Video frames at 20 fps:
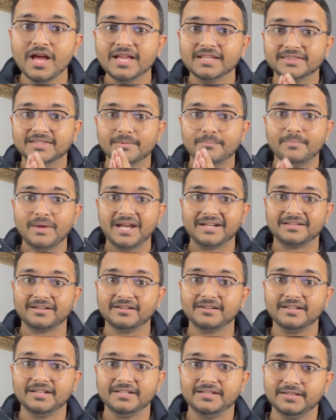the
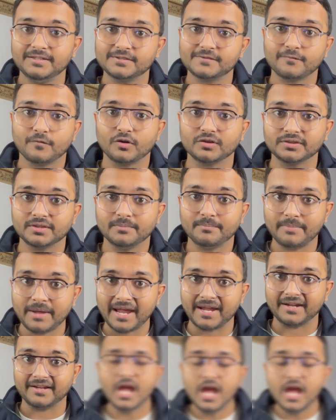better it is for the bank.